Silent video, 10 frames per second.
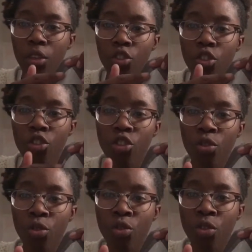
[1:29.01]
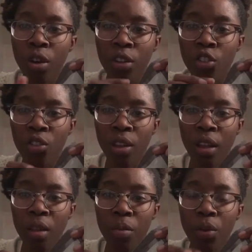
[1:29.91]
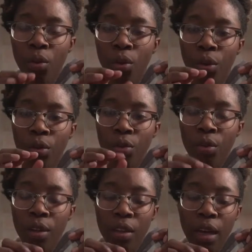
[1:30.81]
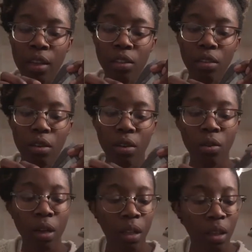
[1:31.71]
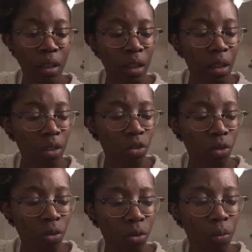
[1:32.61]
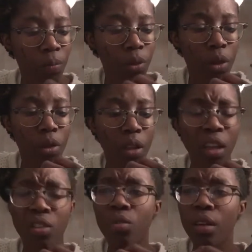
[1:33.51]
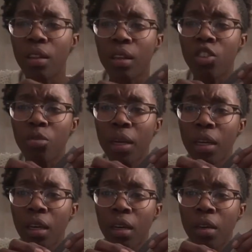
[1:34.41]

just used scotch tape in order to attach, or at least to attach my